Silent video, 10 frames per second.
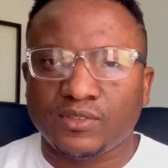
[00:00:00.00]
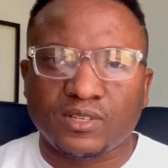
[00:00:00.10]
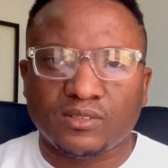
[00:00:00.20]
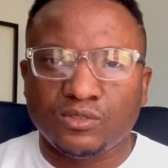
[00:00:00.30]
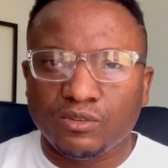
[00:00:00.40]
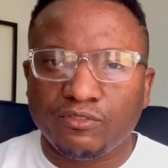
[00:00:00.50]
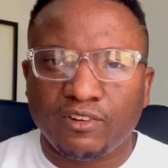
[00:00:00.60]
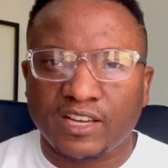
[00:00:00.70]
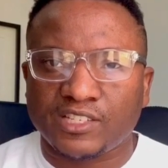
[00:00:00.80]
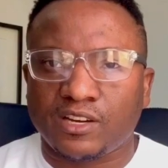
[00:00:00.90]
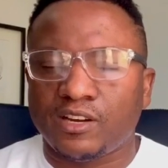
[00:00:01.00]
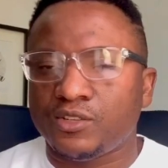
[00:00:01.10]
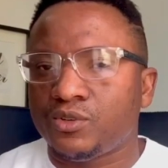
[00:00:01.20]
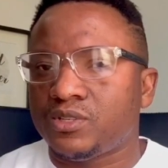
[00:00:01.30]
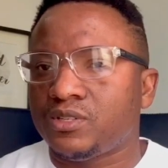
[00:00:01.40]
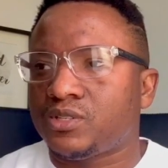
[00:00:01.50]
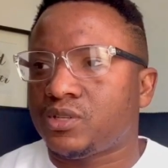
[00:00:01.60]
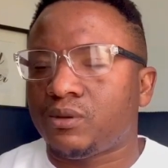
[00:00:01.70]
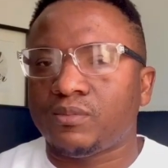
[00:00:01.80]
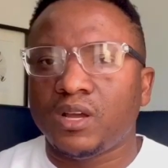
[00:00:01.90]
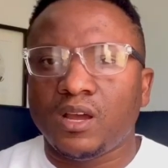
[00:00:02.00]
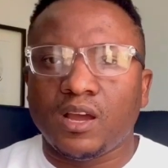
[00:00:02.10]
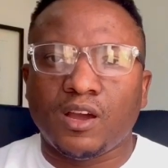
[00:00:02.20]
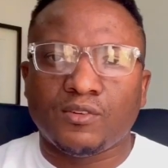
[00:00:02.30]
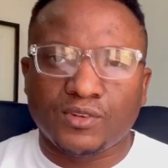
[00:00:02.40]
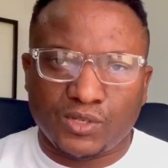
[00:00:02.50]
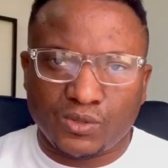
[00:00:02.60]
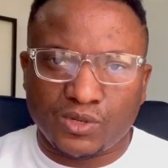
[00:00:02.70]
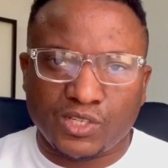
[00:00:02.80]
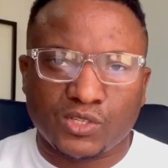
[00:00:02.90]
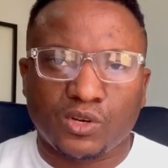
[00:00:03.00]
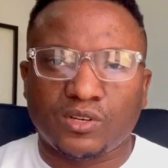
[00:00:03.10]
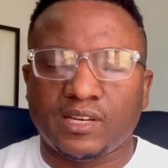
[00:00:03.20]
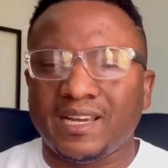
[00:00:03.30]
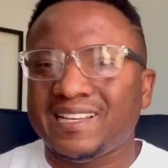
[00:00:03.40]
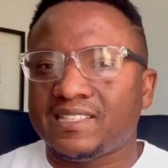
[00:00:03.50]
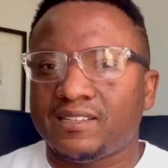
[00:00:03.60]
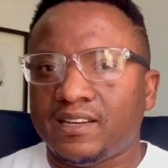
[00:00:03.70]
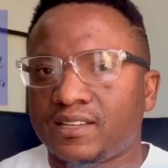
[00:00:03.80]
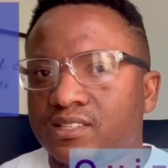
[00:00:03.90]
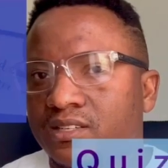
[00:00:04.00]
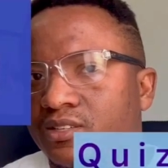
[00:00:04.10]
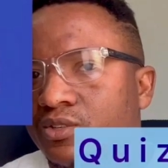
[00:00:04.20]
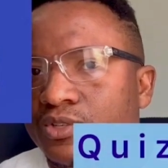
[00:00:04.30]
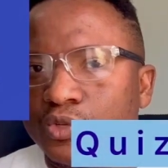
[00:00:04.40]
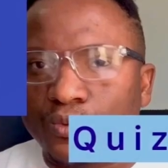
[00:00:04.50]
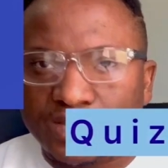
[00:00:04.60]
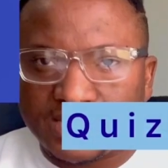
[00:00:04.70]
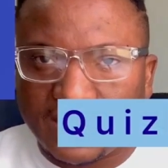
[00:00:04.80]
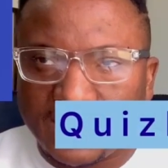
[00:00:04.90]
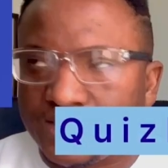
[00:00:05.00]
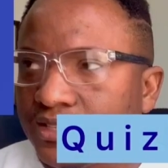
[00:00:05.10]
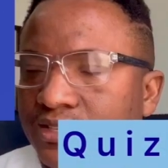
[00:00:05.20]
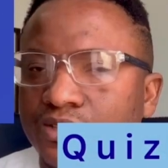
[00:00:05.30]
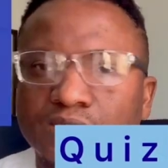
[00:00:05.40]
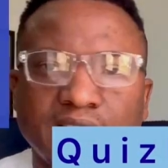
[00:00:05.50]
You can do flashcard using some resources on the internet. You can use Quizlet, you can use